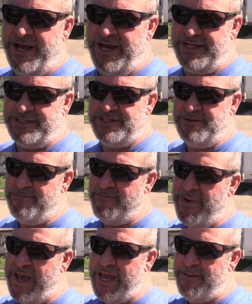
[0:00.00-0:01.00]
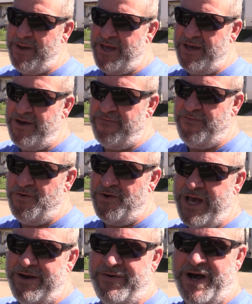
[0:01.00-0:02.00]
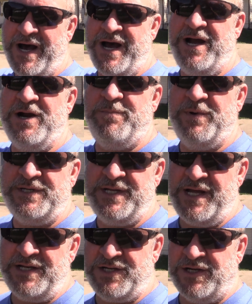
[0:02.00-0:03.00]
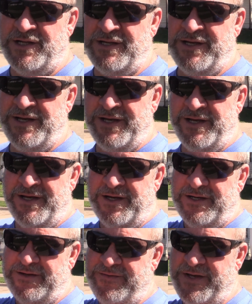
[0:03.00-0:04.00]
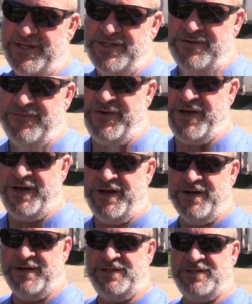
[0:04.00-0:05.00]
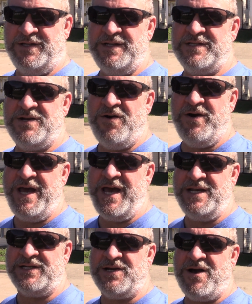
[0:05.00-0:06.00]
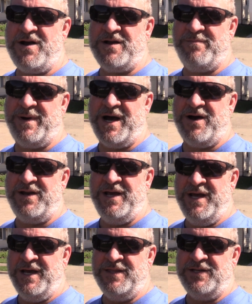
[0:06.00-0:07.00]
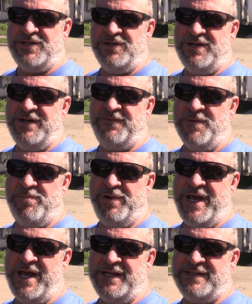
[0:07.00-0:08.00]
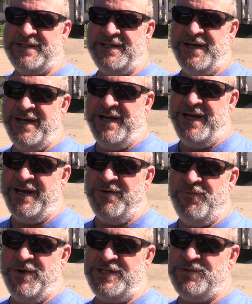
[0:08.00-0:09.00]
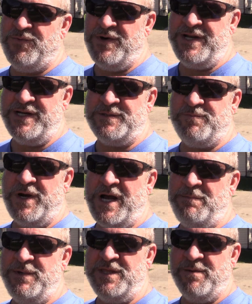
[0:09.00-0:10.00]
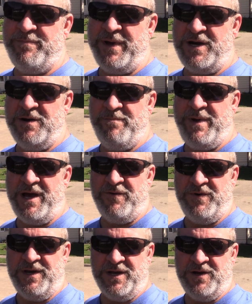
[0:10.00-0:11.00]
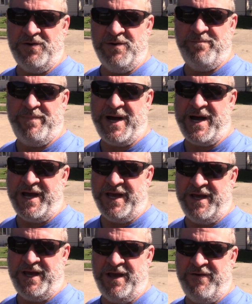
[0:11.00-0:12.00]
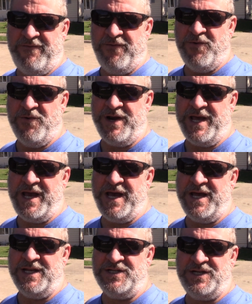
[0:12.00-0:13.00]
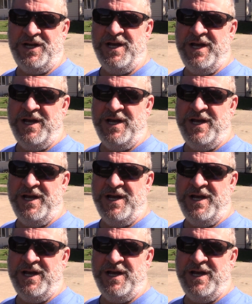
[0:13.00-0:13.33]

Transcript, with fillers: as to maybe if you have a higher potential of engine failure. So let's go ahead and talk about the two different plants and which one is probably the better bet when you go to buy a Ford Edge